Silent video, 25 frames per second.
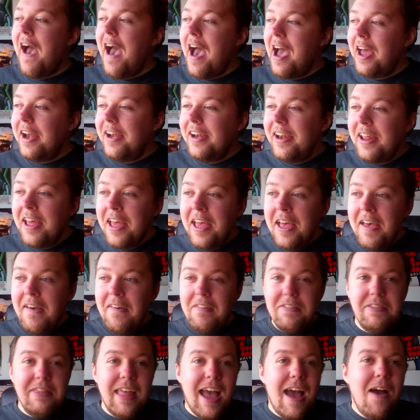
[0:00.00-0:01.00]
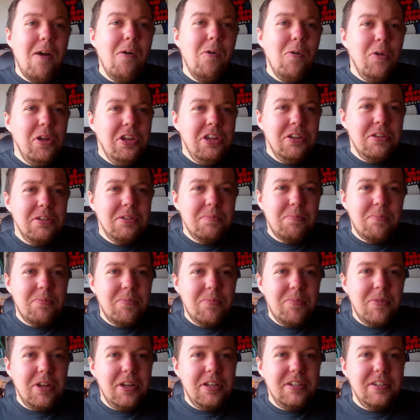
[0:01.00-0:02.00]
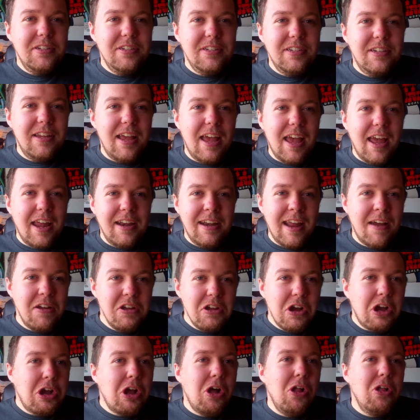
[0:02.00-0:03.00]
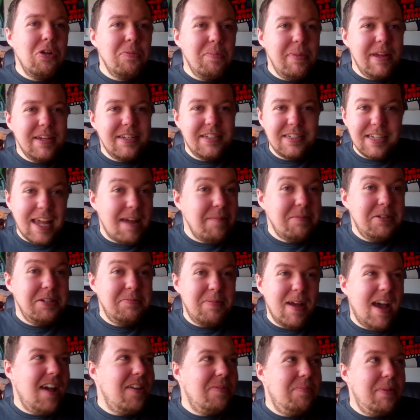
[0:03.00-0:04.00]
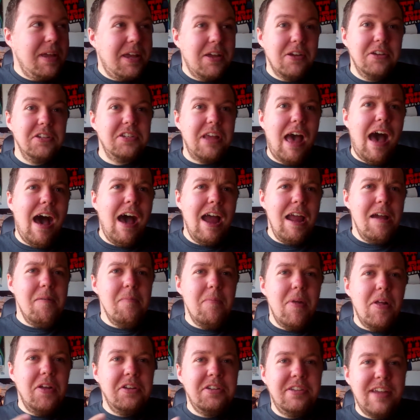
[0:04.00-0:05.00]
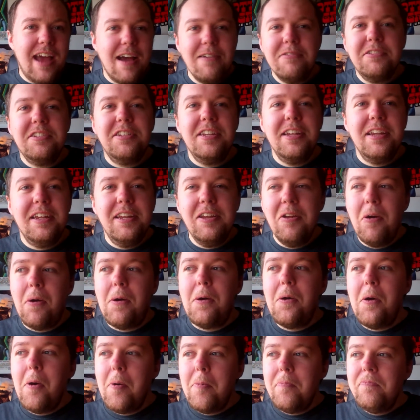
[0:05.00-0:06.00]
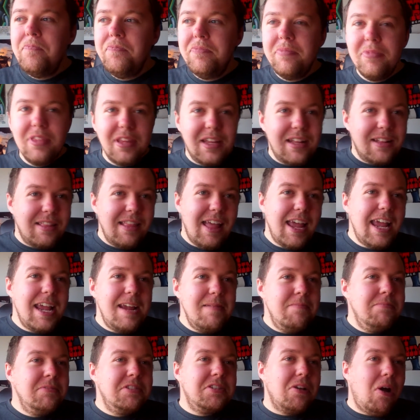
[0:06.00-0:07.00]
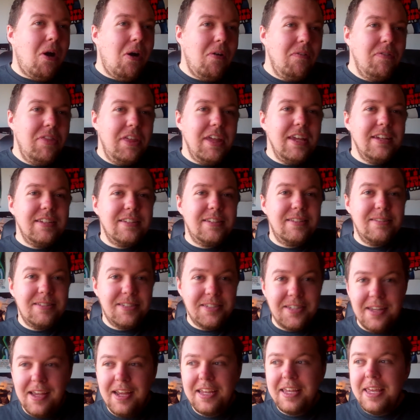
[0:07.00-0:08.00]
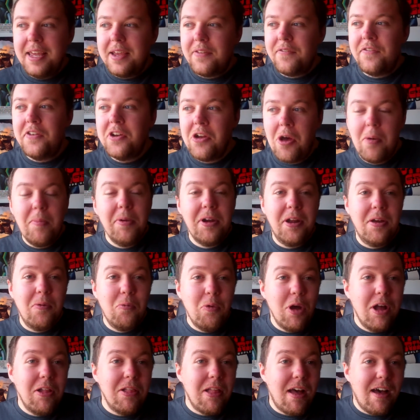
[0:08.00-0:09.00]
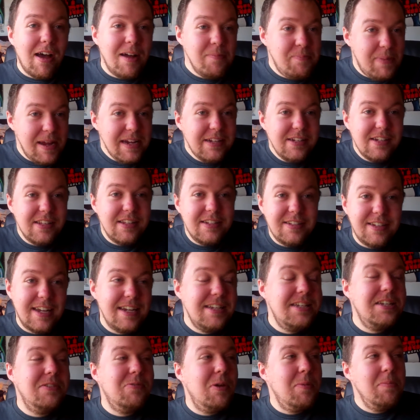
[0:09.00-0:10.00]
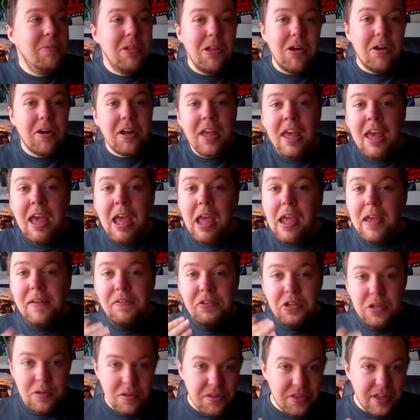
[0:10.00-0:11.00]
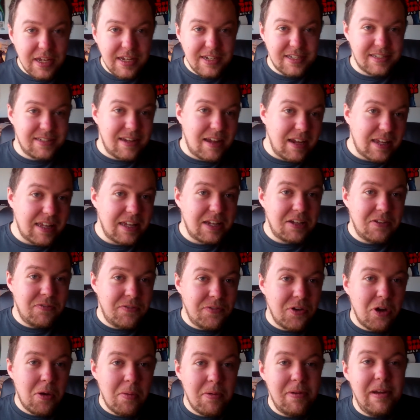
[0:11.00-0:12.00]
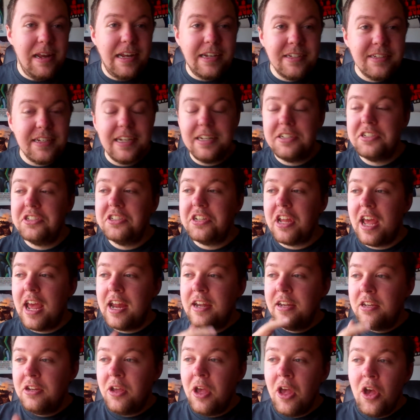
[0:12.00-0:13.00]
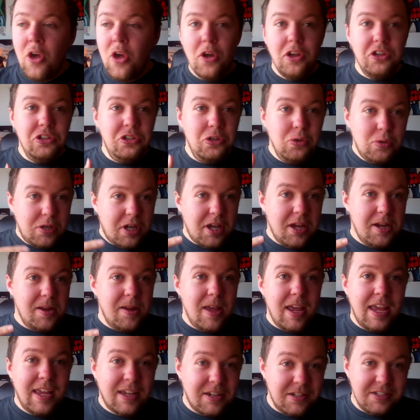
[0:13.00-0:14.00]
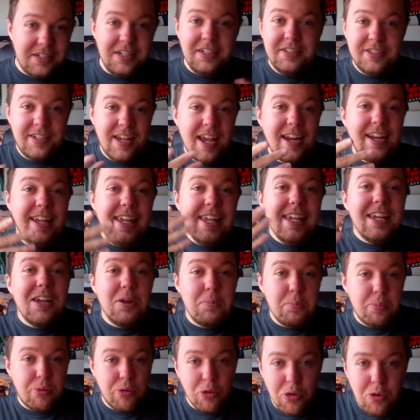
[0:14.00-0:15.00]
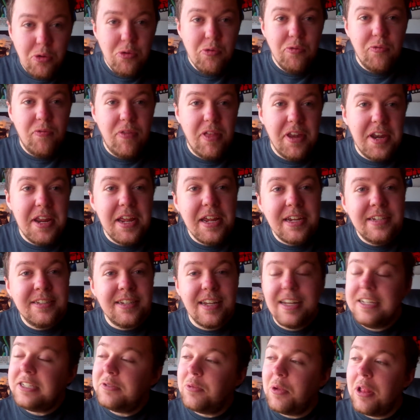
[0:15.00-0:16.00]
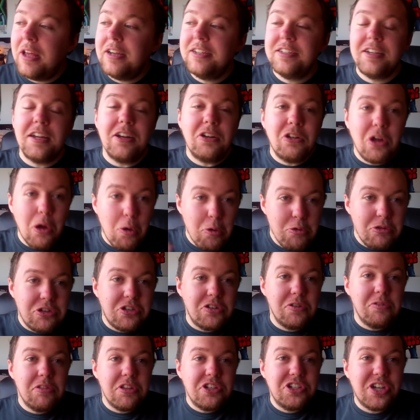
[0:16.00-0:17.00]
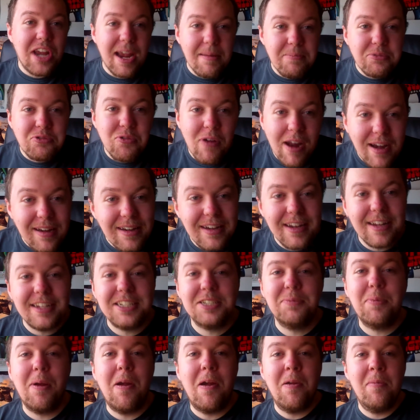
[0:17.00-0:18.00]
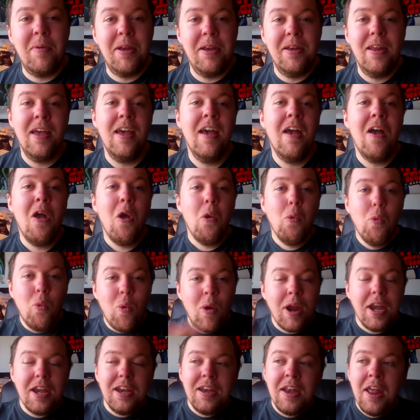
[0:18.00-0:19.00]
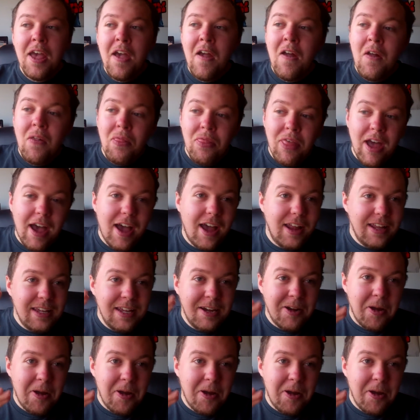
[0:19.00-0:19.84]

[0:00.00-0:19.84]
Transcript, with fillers: and now you're now you're calling me a skeptopath because I am doubting your claims of this psychic phenomena. Well, I basically said to him, look, if you think psychic phenomena exist and you can, because he said he can prove that he exists. Well, I said, go and do the James Randi experiment. Win that, you